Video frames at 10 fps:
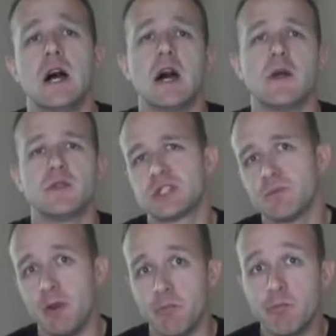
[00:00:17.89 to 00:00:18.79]
This is going to
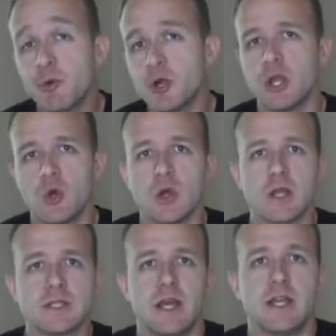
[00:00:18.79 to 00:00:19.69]
be a pretty quick
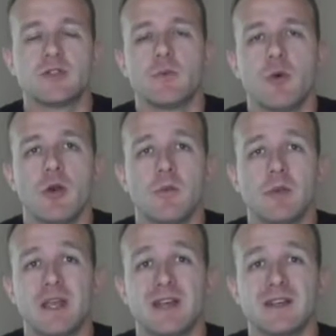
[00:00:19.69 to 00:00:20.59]
status report
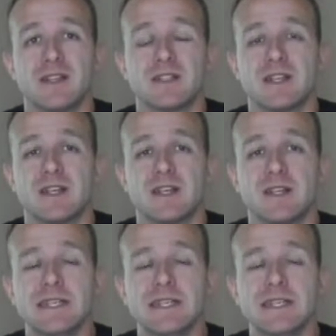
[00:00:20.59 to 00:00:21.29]
because, kind